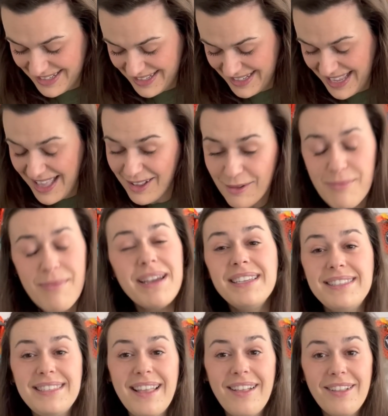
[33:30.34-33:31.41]
help
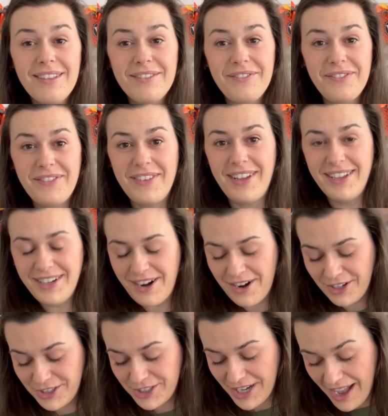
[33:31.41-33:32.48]
myself on her
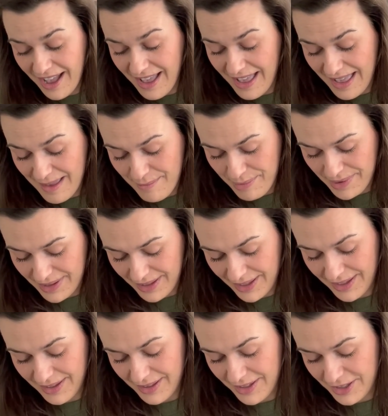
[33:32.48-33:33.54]
shop.
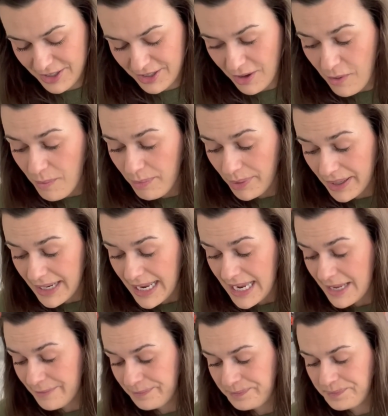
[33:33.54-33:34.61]
They're so
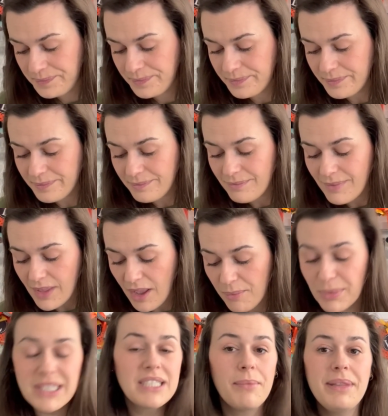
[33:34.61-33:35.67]
pretty.
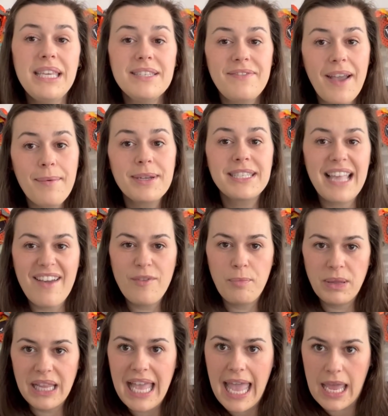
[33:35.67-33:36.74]
But some of these fabrics have a
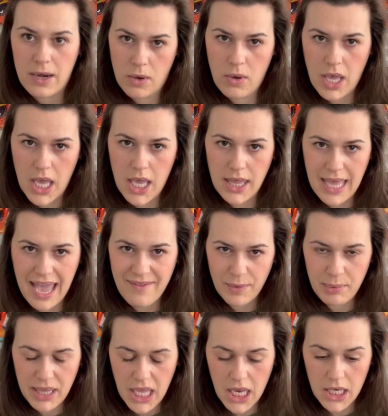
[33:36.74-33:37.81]
plan, okay? They have a
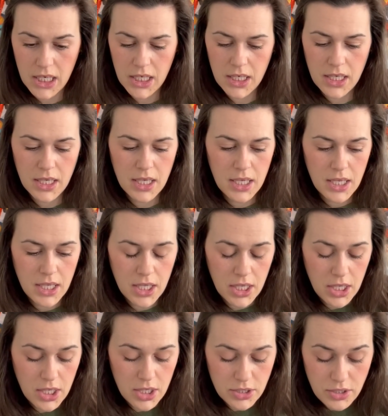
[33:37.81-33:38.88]
plan.
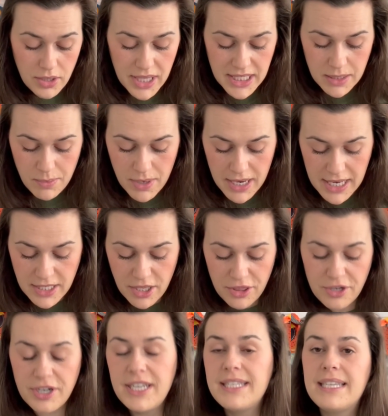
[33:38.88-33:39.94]
So this one is a
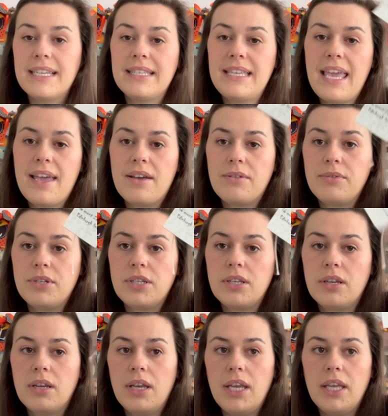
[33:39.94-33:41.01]
36 count
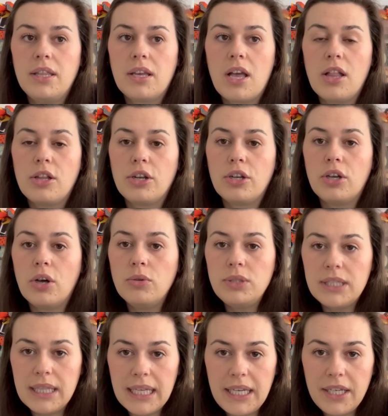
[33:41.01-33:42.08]
in the color
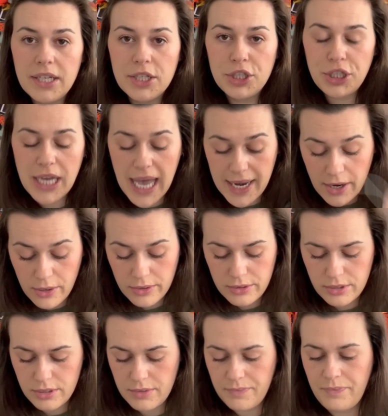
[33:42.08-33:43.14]
Ghostly
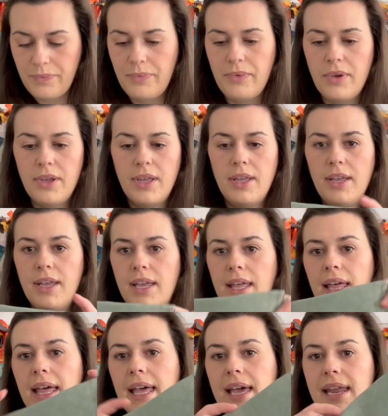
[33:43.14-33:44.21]
Shadows.
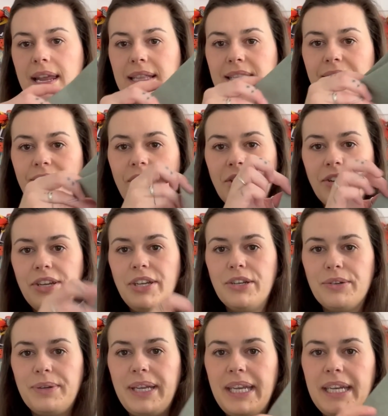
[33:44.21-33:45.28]
And it's a very
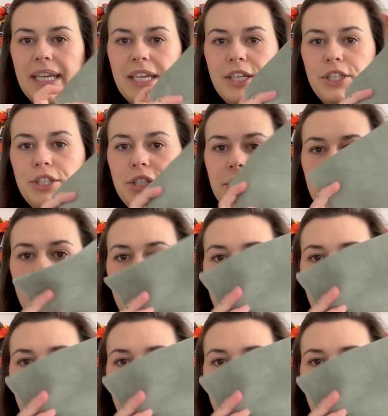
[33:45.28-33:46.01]
greenish,